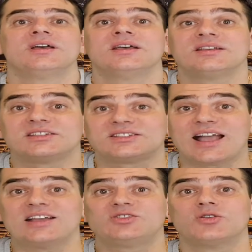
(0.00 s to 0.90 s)

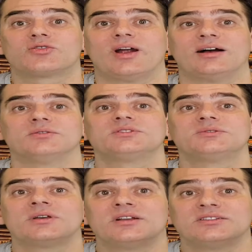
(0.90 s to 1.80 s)
Stand your ground,
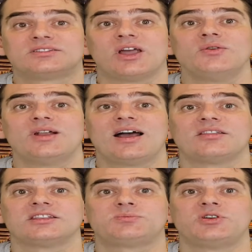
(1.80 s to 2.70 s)
don't let
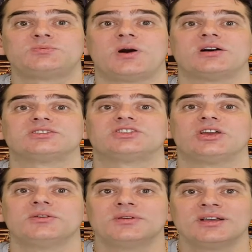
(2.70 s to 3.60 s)
others push past
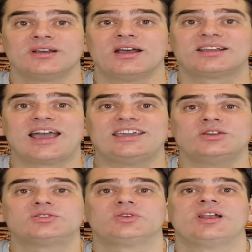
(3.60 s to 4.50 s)
you, and get
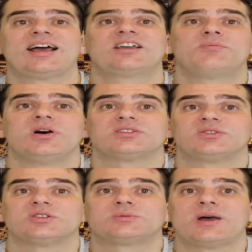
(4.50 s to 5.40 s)
used to a lack of
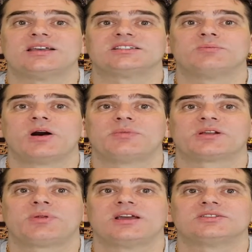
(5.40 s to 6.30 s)
personal space in
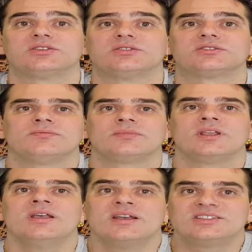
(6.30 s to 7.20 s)
public places.
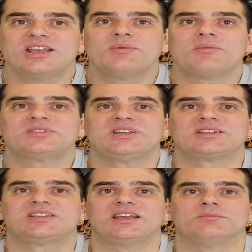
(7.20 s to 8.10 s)
Tip number
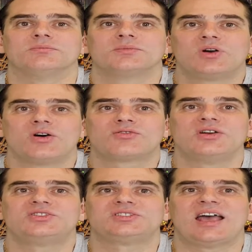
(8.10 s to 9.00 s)
16,
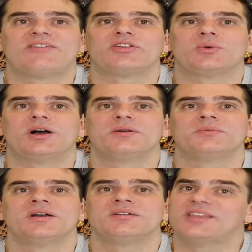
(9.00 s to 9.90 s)
cockroaches are everywhere.
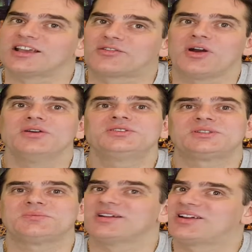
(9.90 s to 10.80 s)
They're
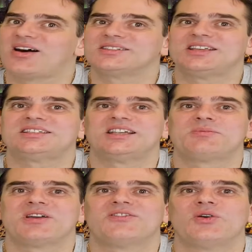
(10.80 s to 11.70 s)
gross and can't easily
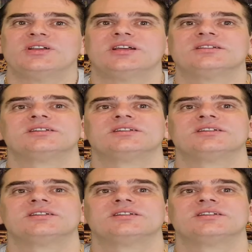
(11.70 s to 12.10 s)
be avoided.